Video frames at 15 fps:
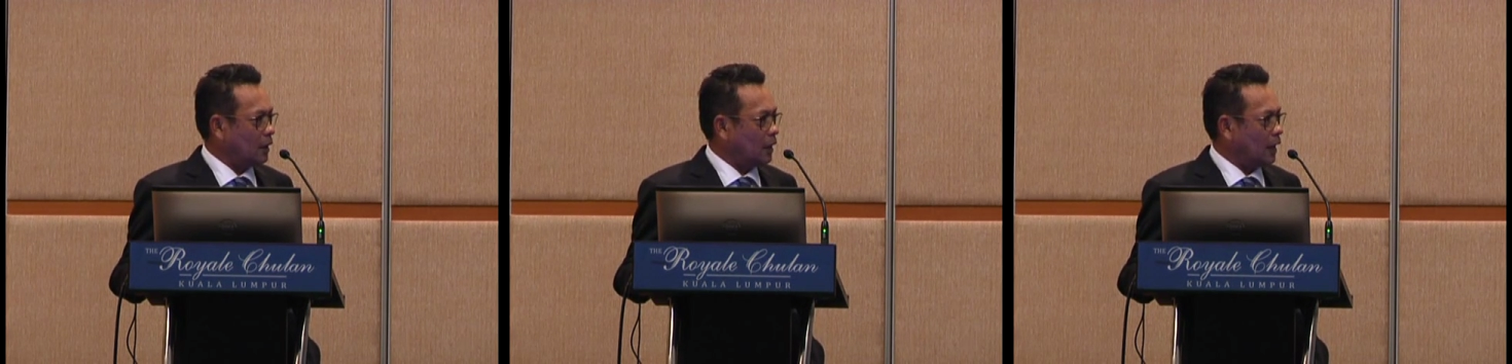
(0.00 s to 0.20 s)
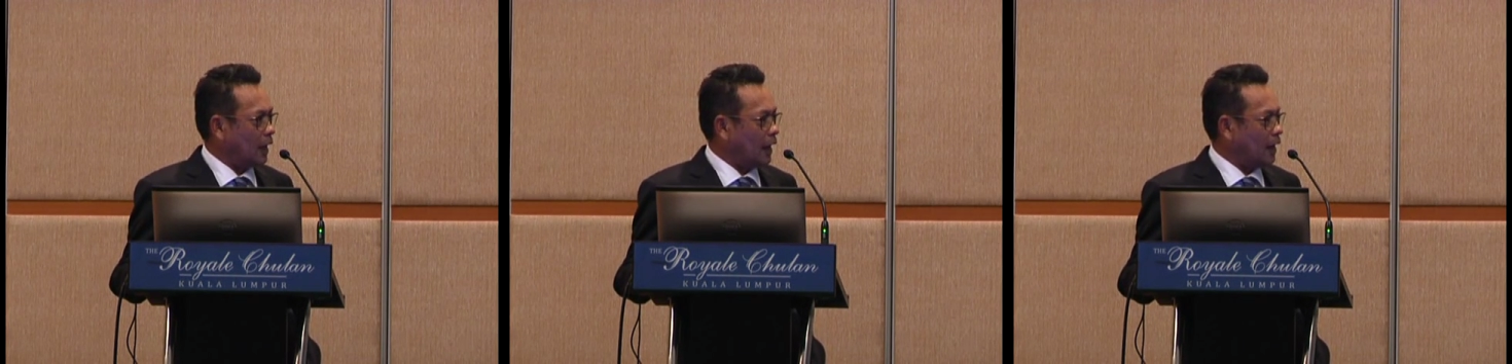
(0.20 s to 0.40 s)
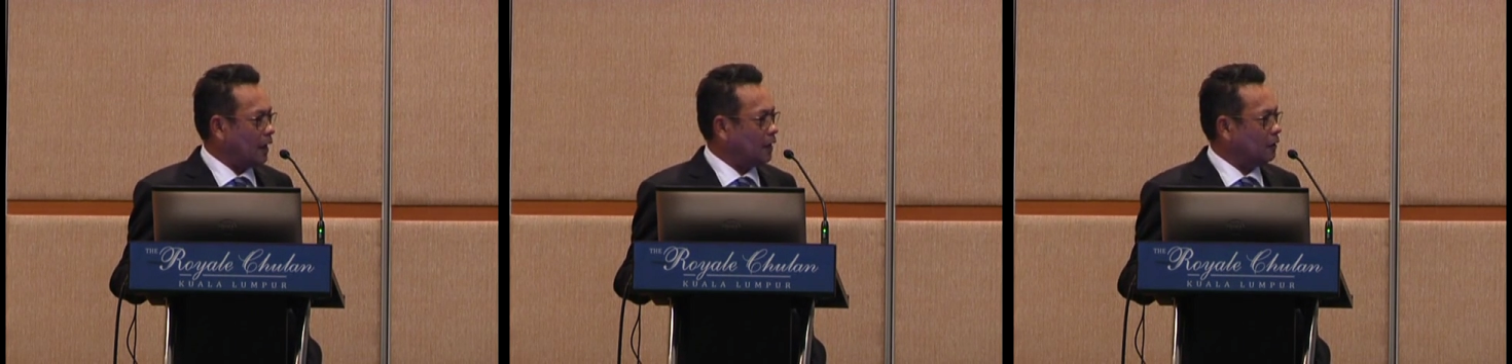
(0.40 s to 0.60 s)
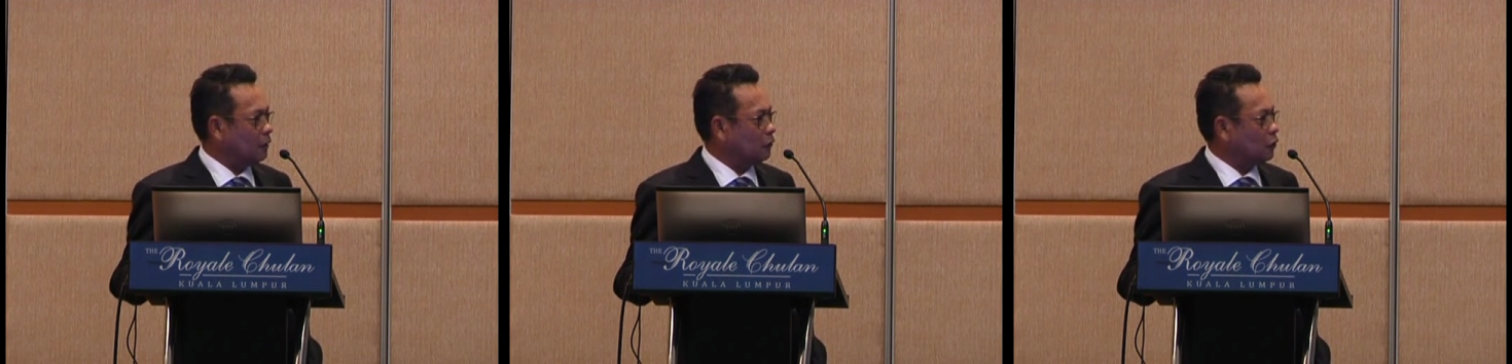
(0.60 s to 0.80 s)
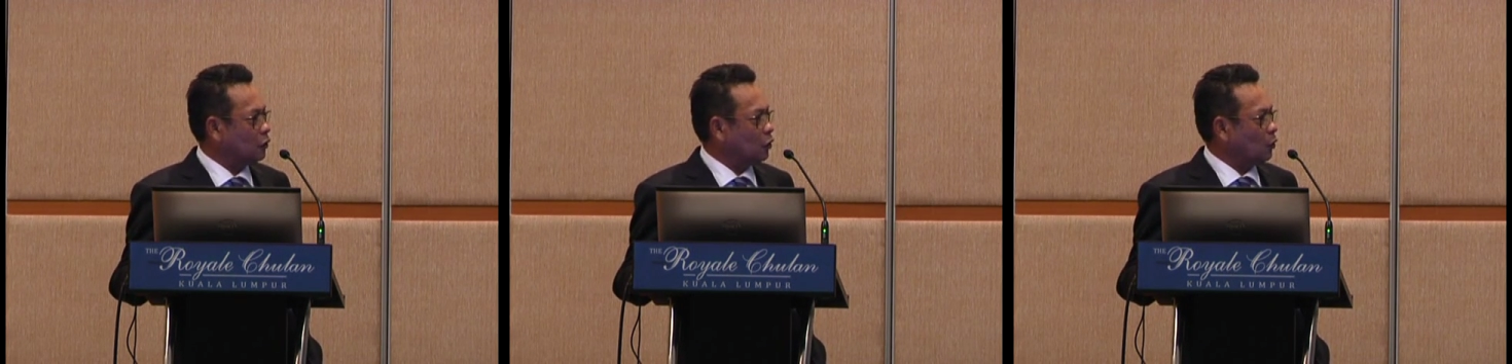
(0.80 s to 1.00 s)

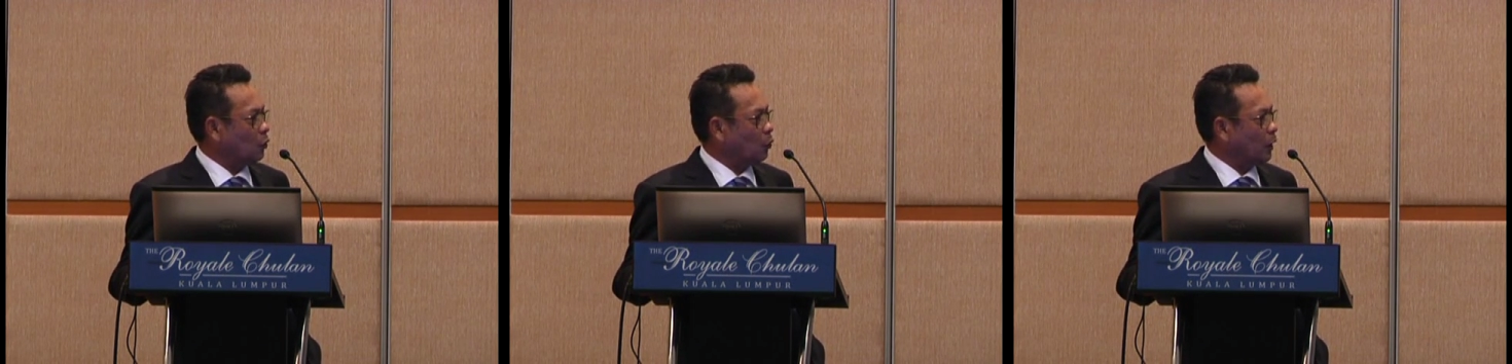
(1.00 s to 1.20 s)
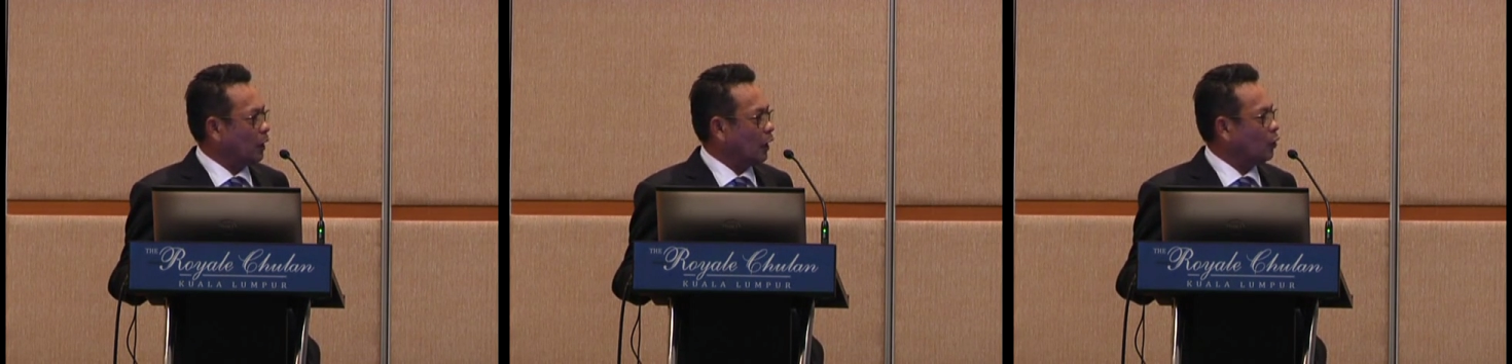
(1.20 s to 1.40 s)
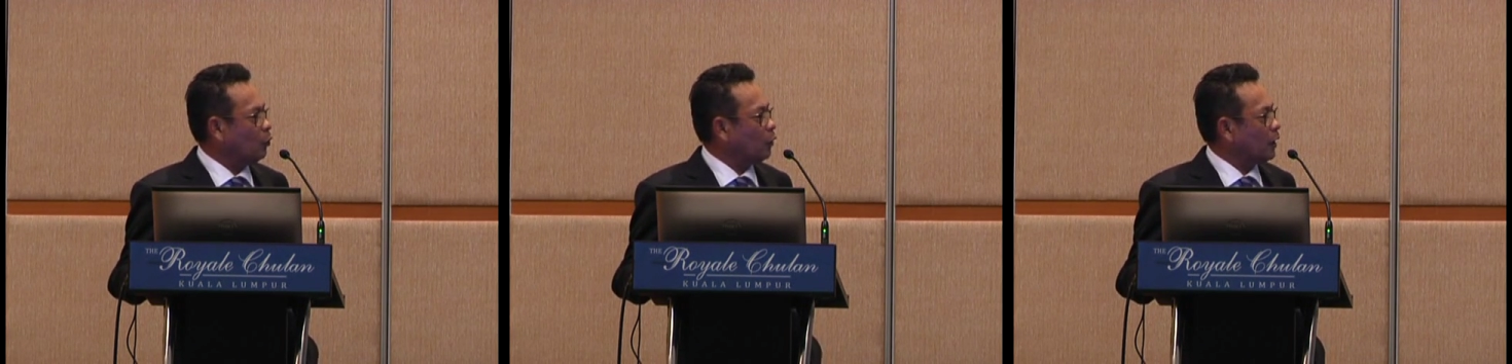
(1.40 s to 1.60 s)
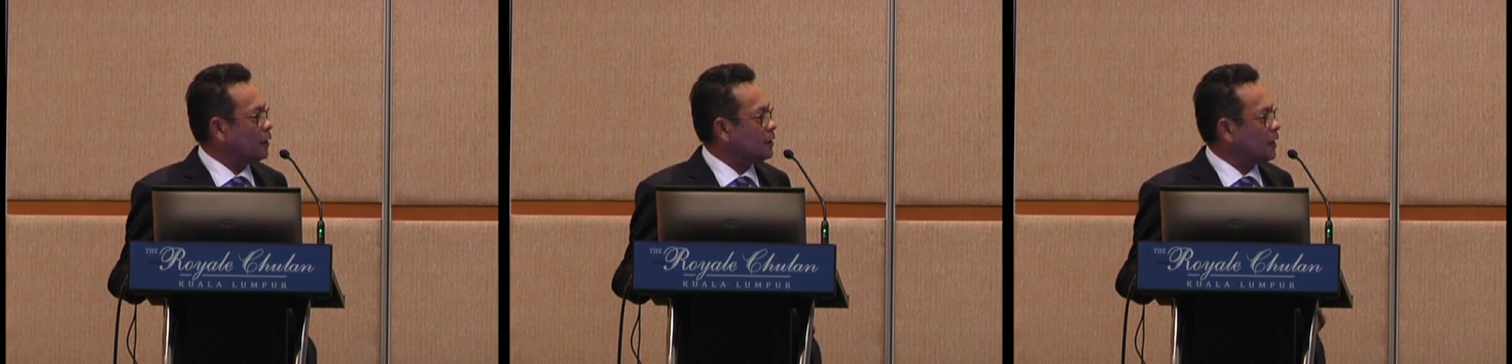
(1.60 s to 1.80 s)
And when I look at the